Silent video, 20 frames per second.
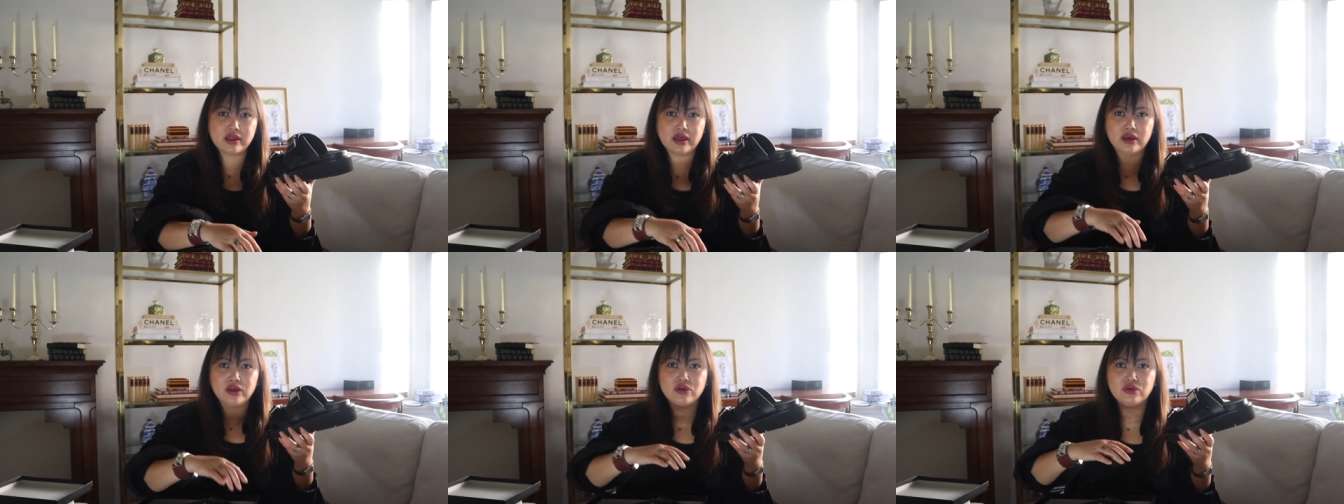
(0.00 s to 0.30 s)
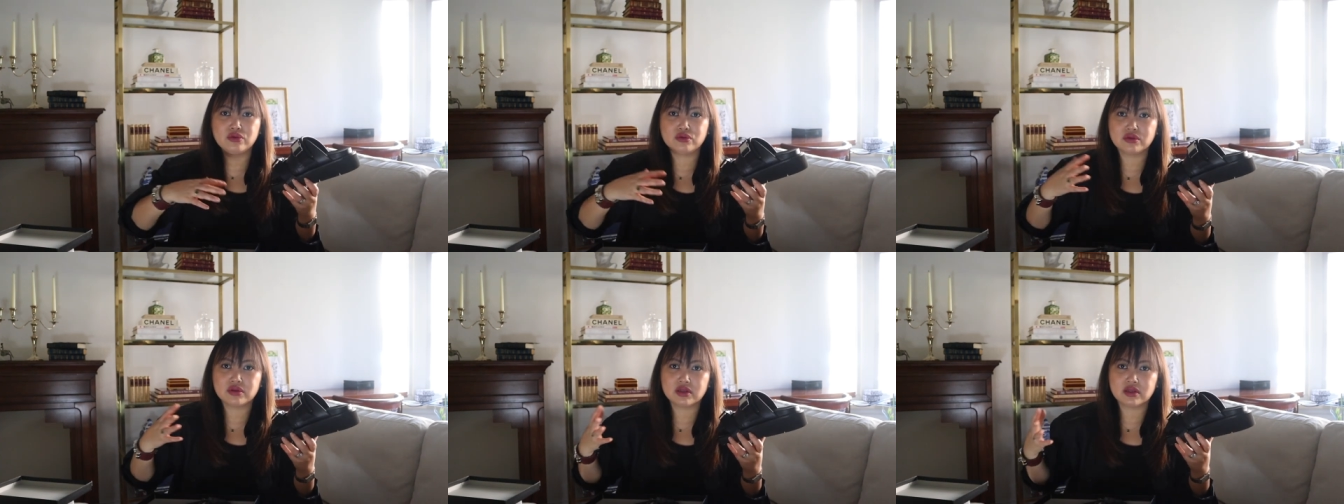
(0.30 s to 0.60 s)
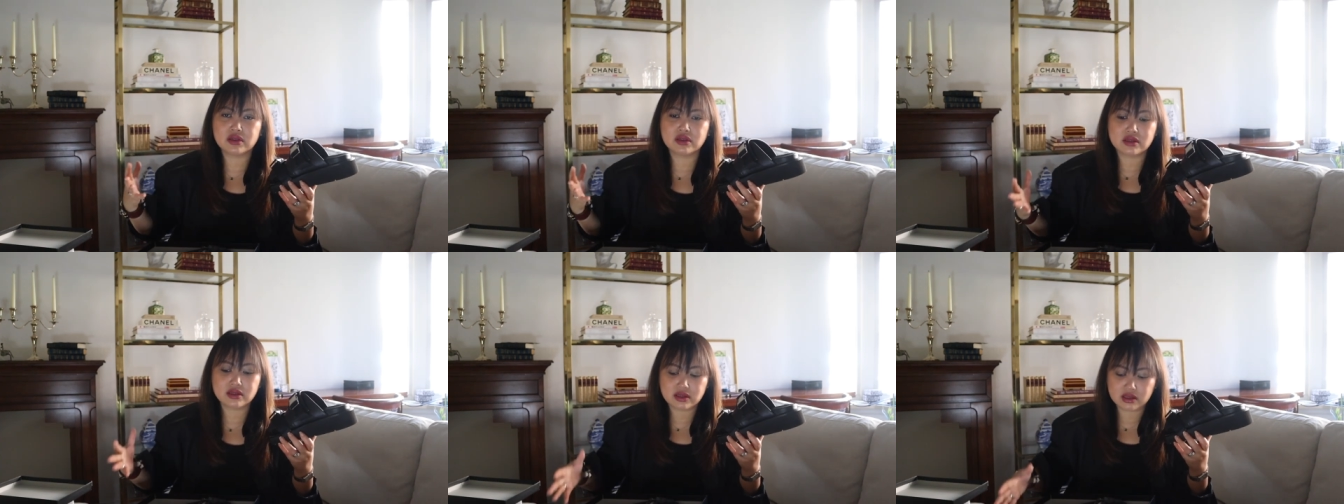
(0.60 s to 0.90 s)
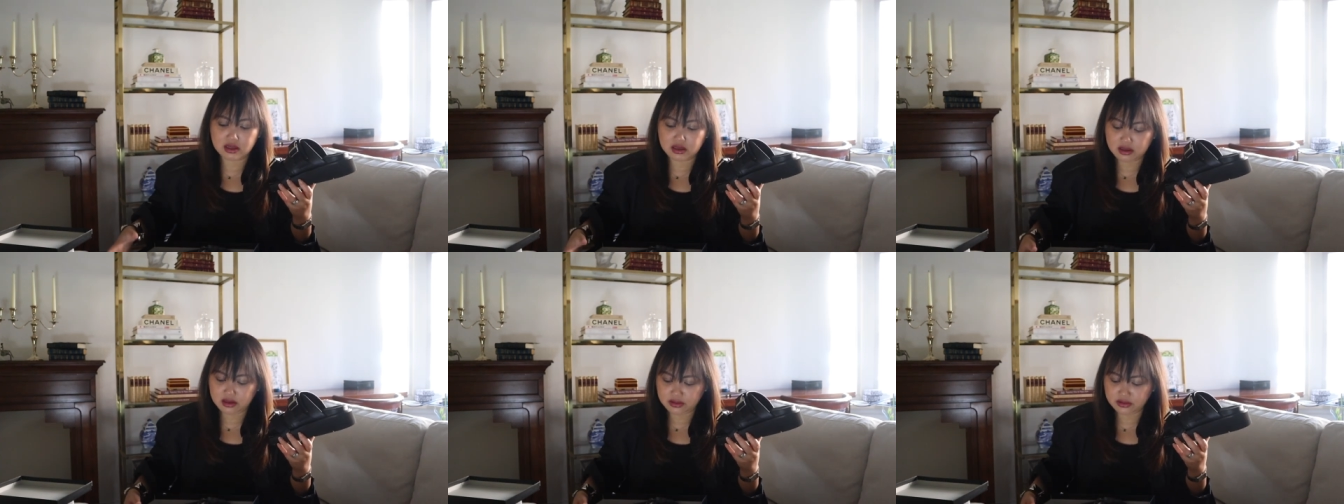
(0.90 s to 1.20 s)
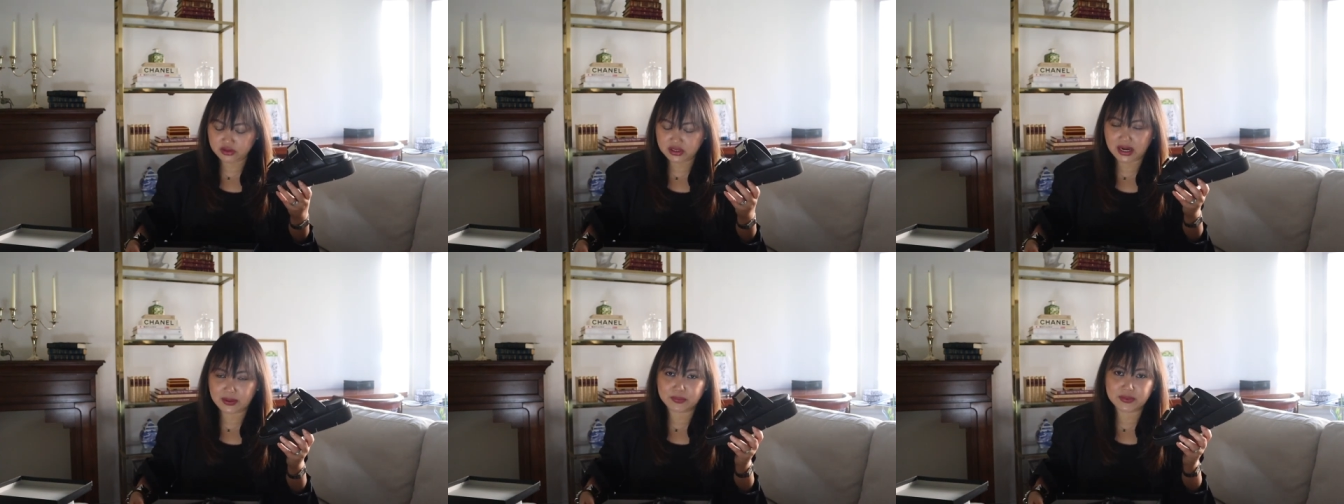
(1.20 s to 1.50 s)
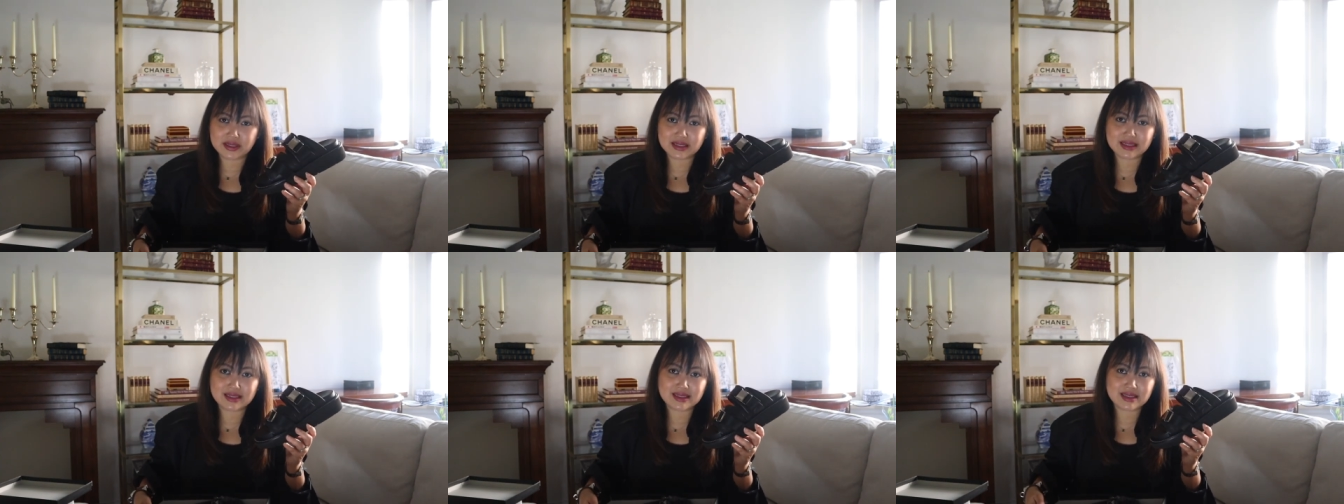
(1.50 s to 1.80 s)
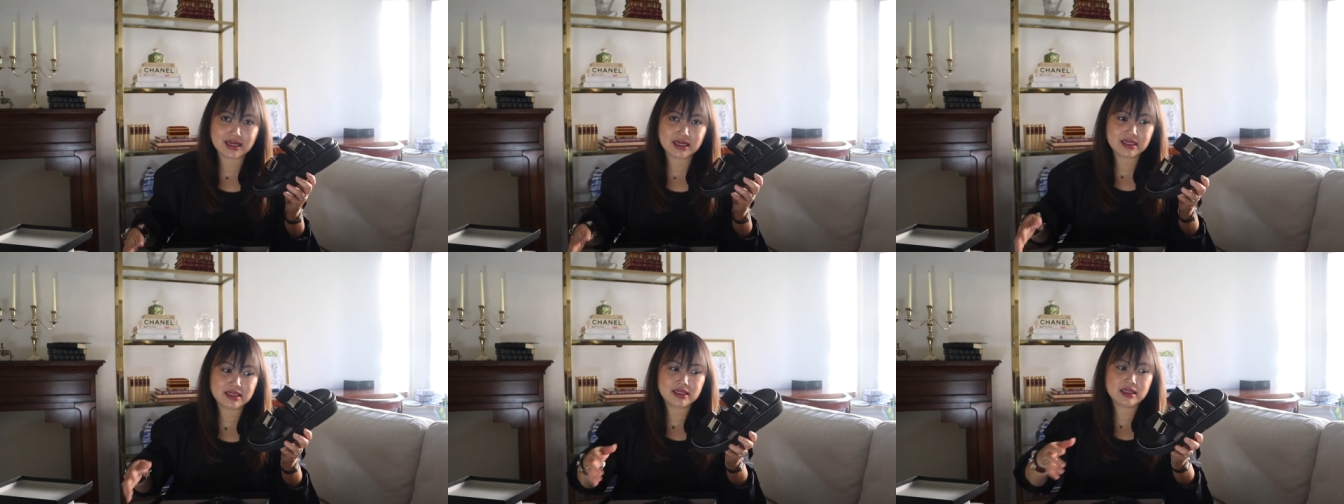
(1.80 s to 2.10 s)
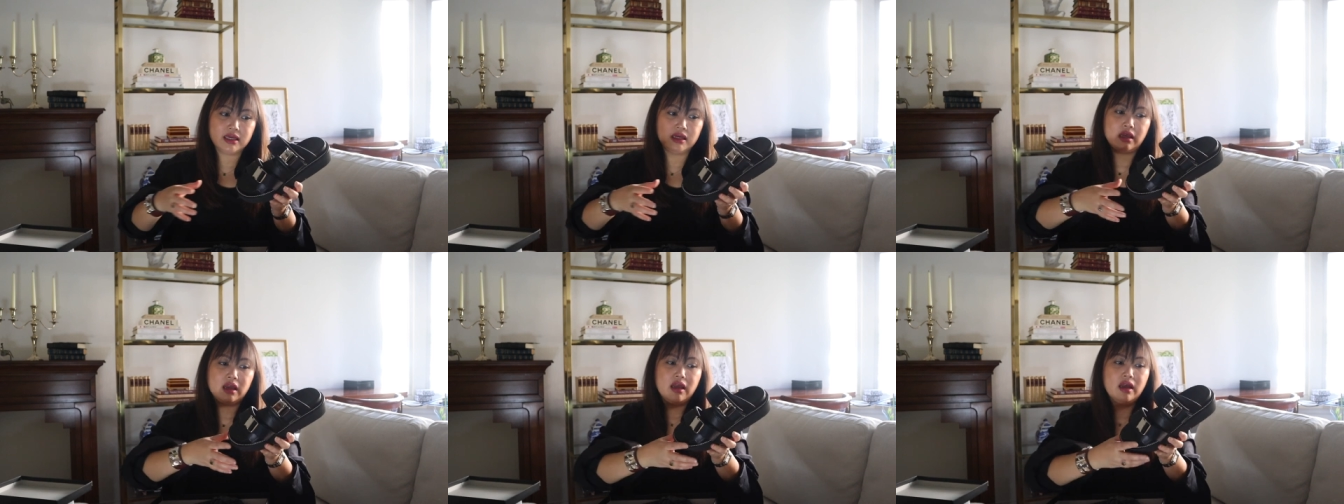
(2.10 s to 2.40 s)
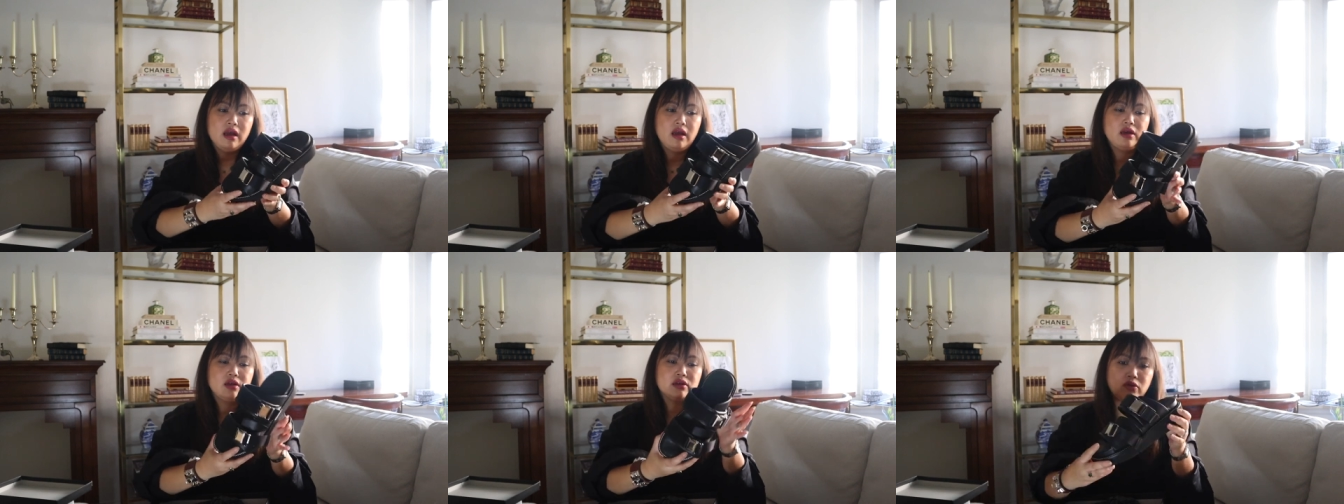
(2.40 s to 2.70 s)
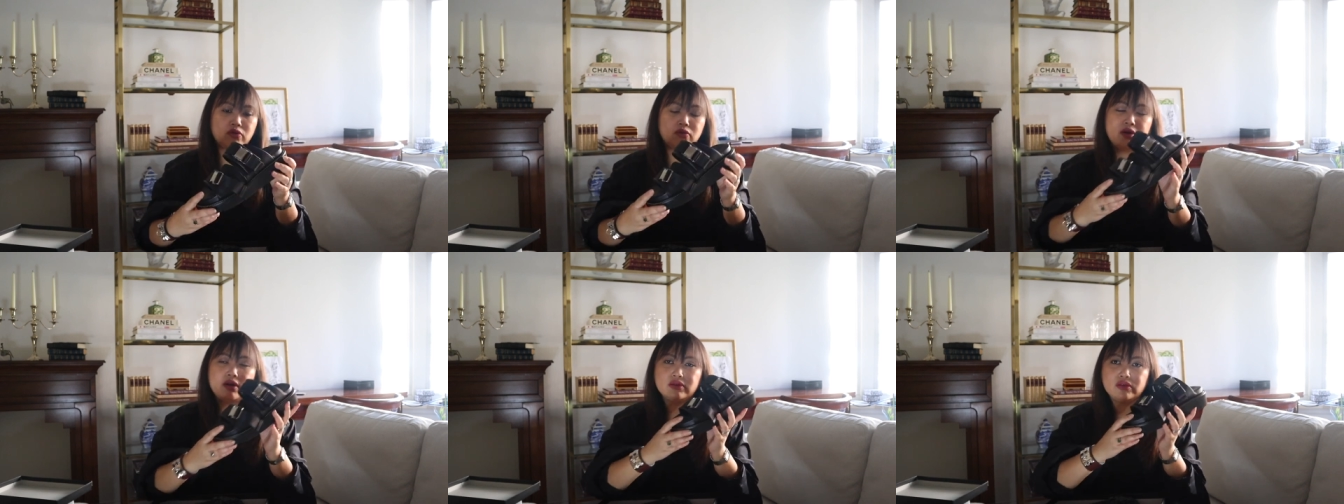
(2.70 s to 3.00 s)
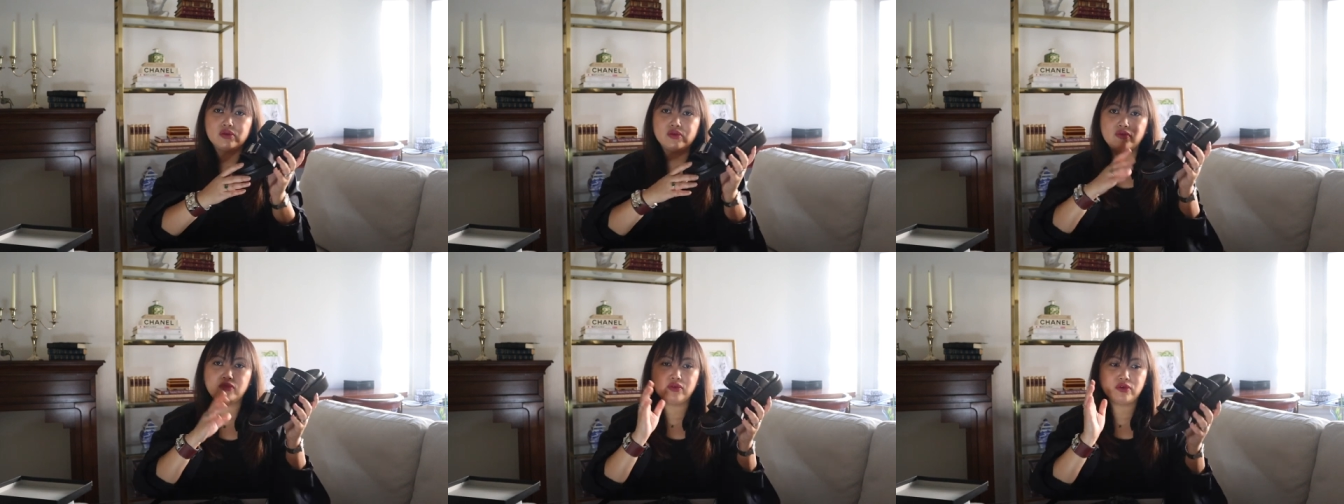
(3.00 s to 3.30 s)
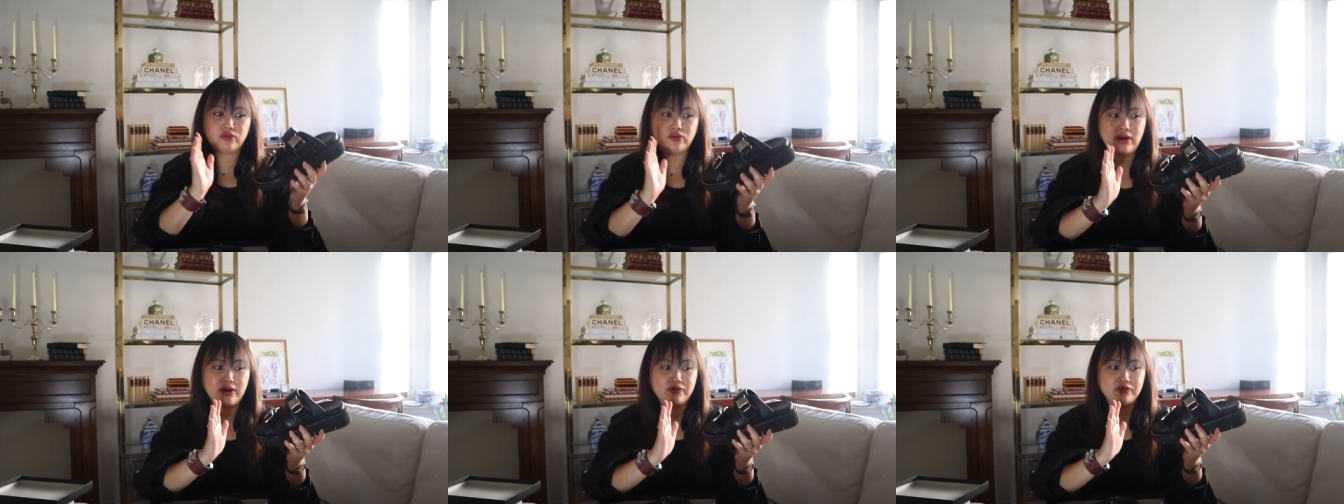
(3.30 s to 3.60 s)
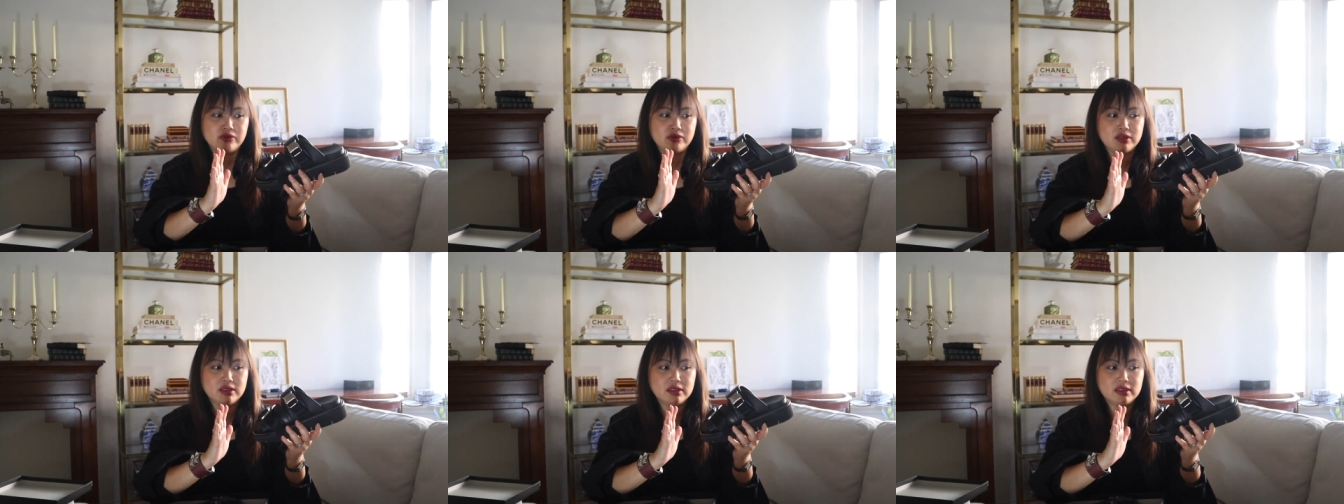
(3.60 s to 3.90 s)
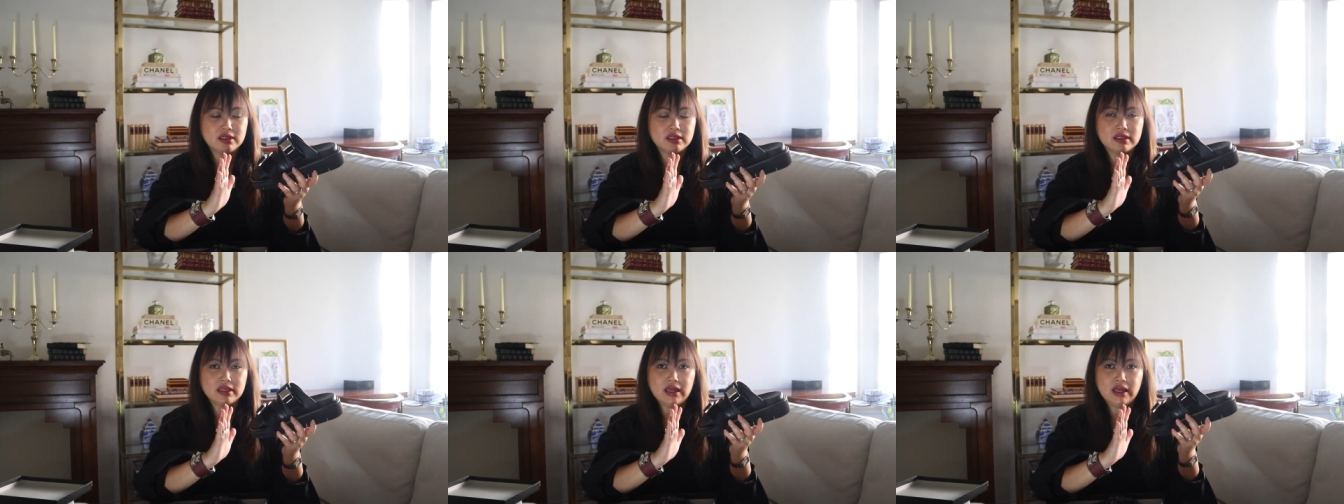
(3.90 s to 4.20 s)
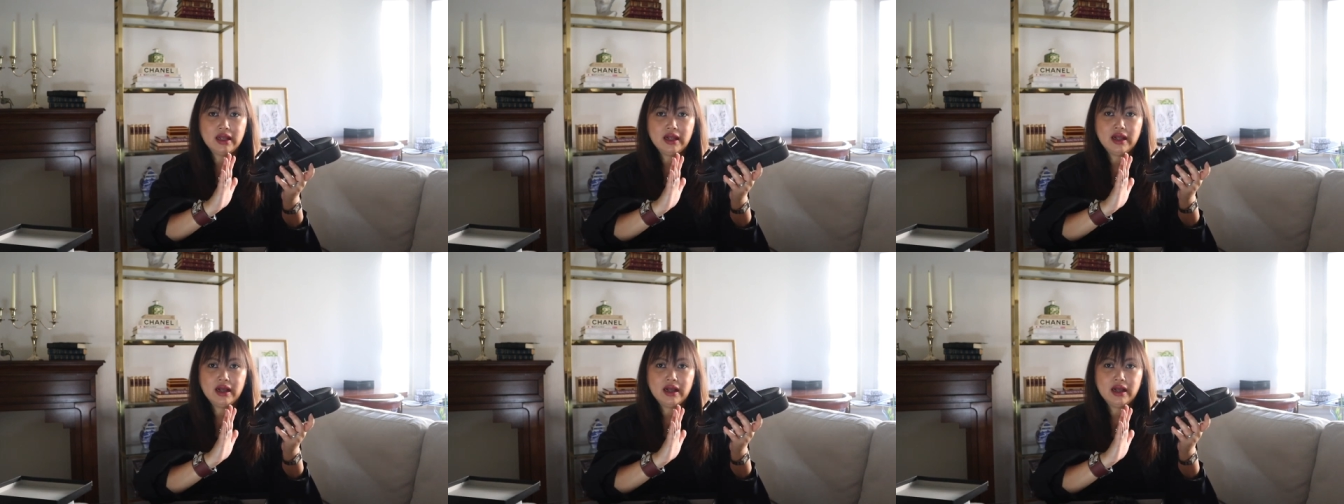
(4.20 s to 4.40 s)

they uses uh, Japanese sizing. For, so for reference,